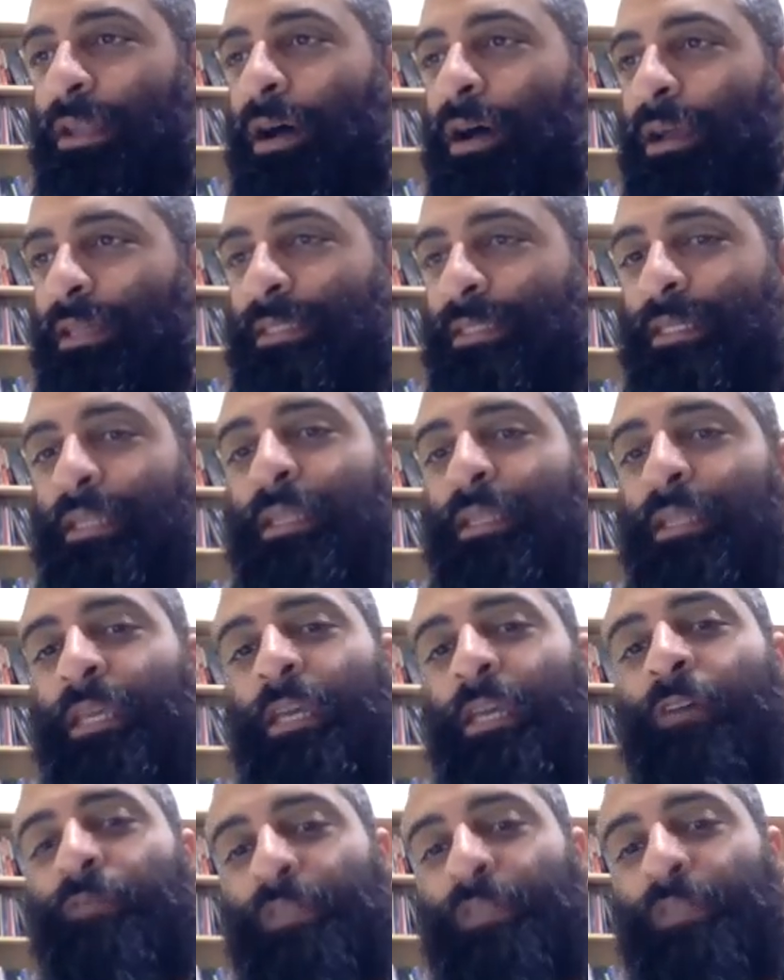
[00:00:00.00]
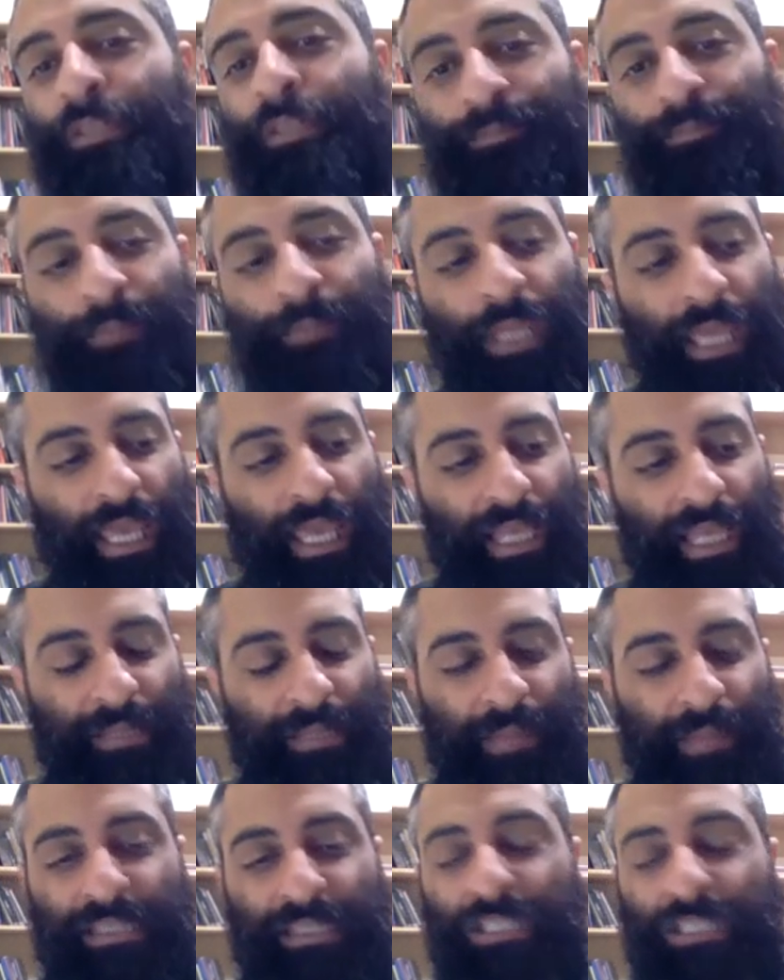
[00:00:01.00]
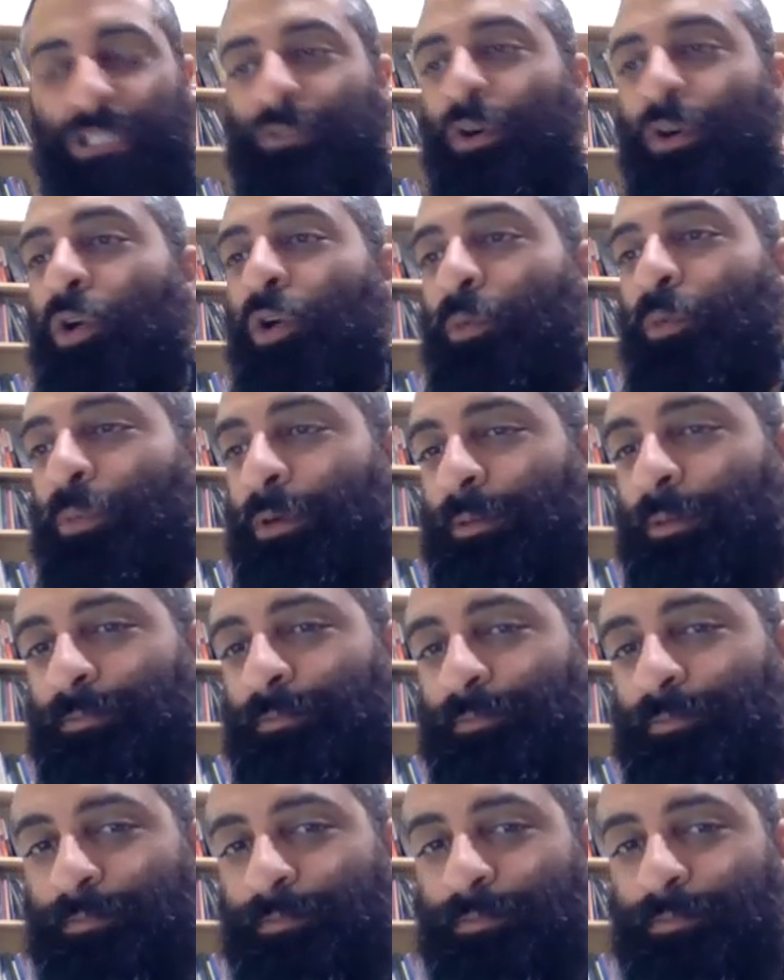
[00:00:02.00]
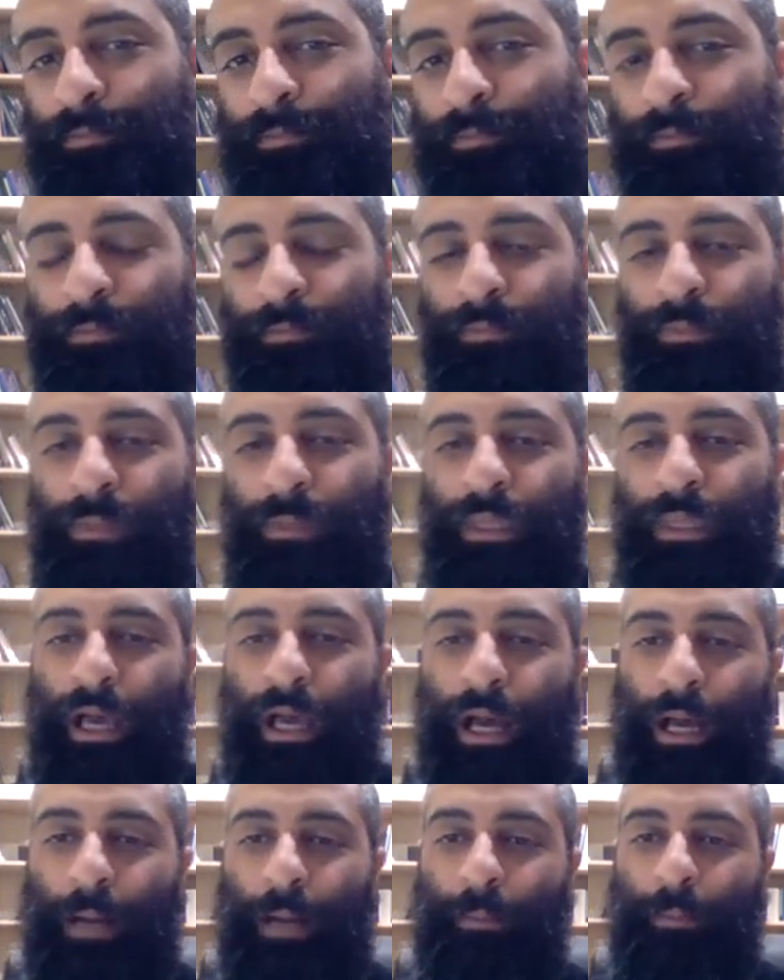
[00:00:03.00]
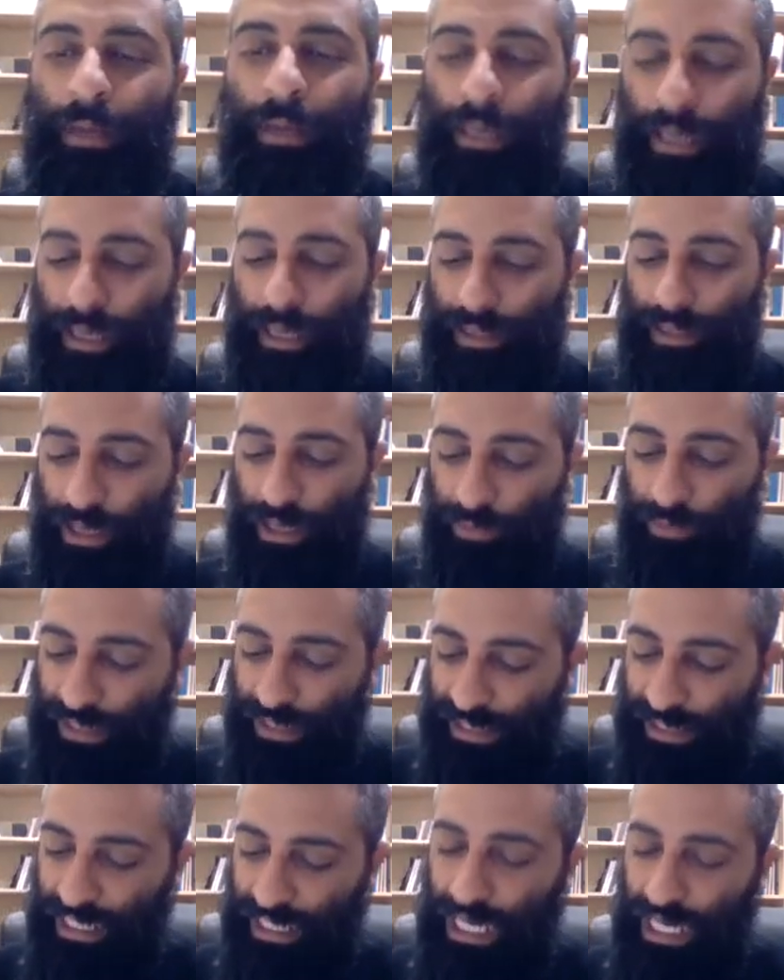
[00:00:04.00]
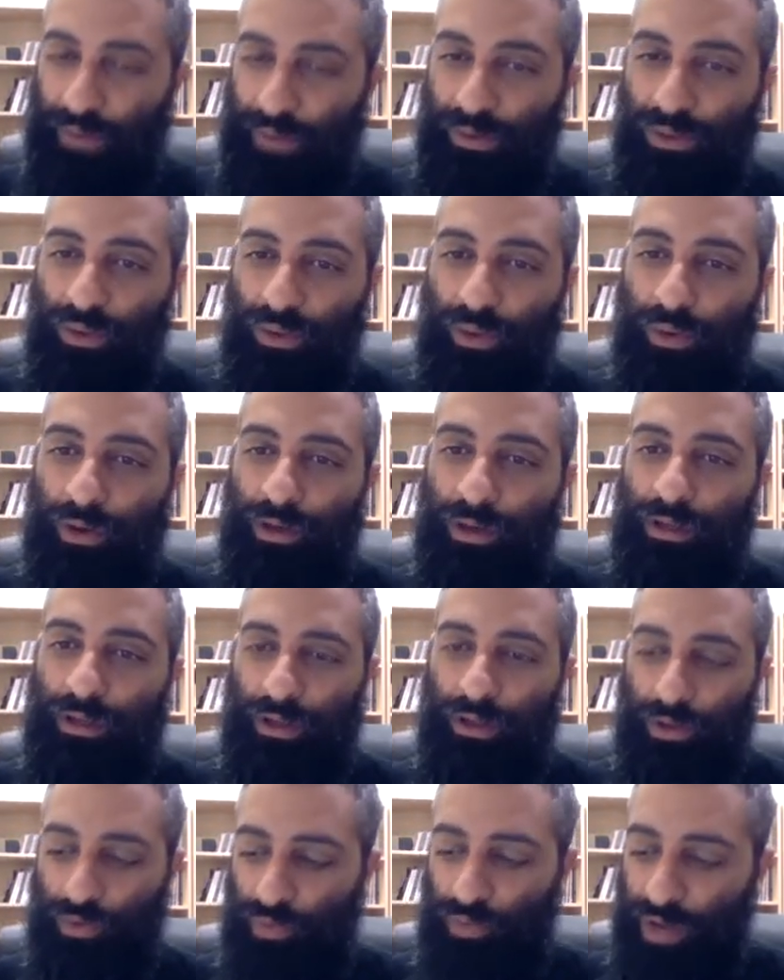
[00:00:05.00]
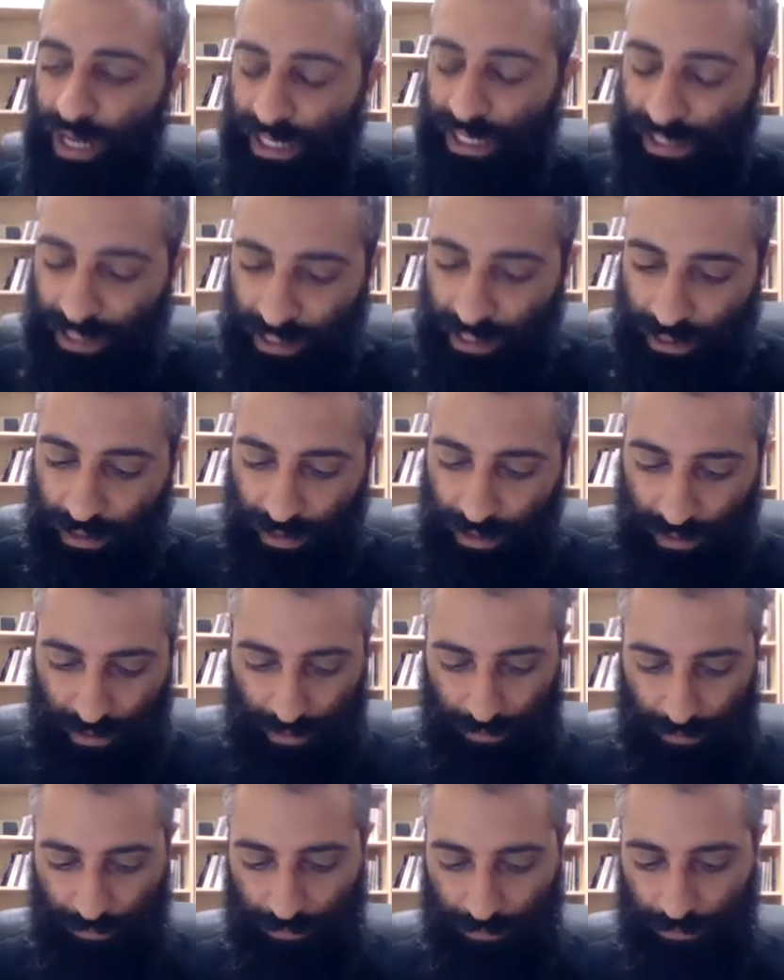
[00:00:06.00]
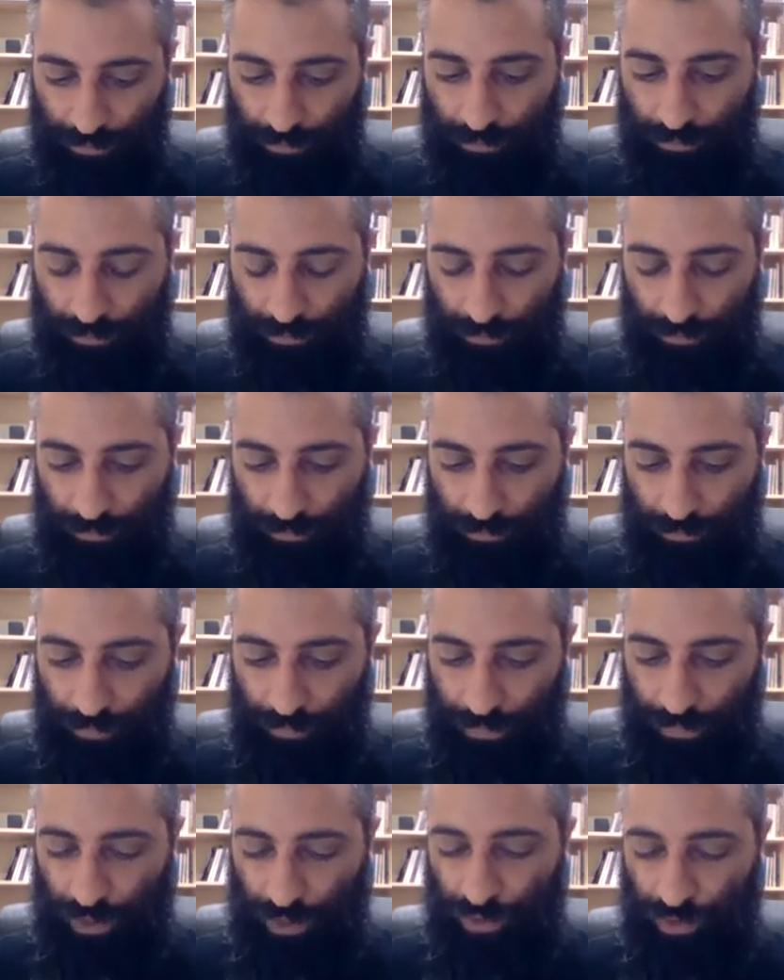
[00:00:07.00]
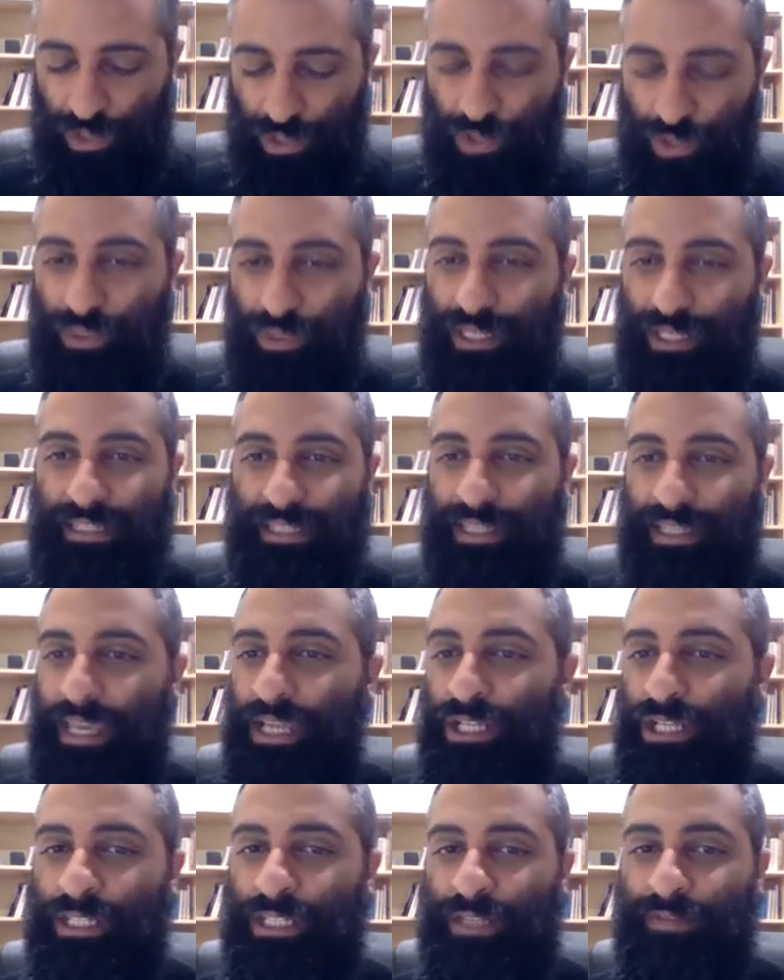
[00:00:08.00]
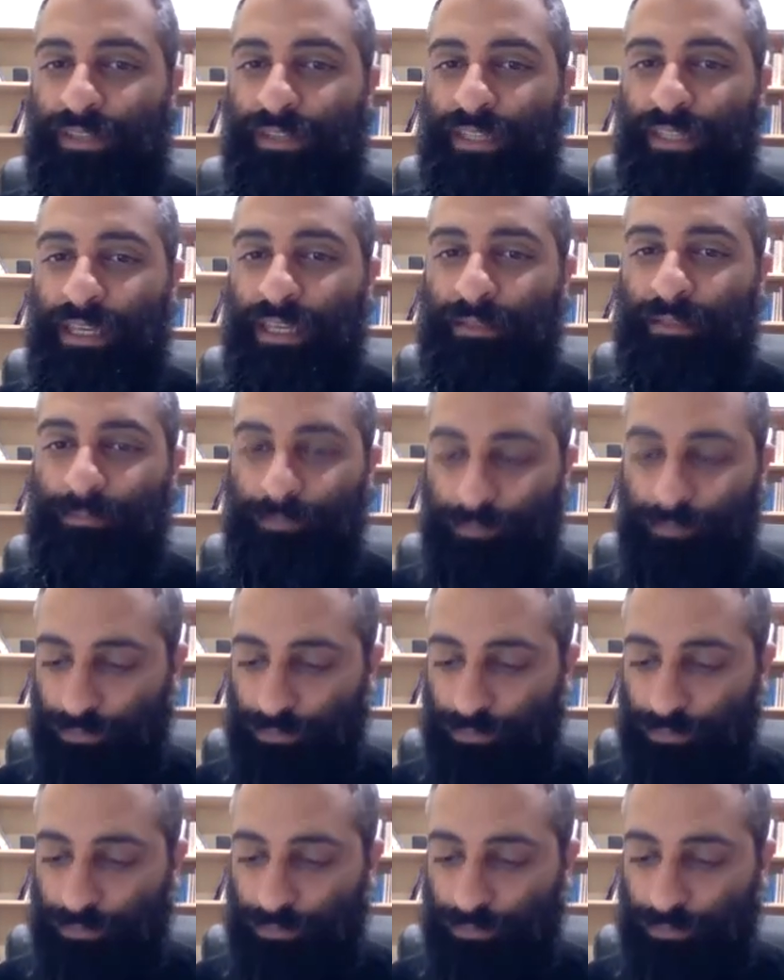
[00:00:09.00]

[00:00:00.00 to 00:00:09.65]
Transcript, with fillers: Augustine gives, it's a message of hope um, that we see our Lord raising those three stages of sin,